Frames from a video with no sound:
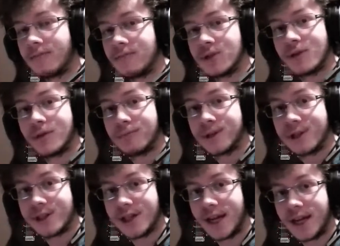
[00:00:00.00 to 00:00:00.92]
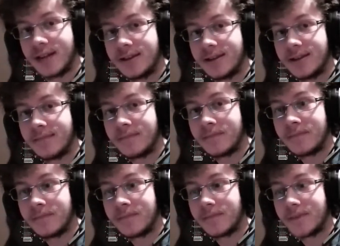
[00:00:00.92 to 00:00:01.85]
to appreciate
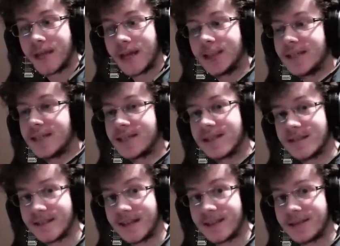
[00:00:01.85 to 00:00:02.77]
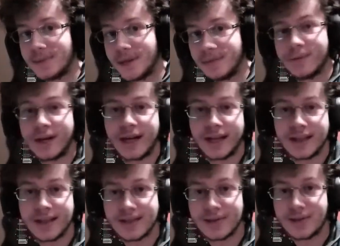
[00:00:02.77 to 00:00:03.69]
at least the sentiment behind
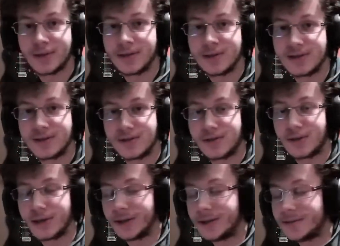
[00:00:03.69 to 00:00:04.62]
this tutorial.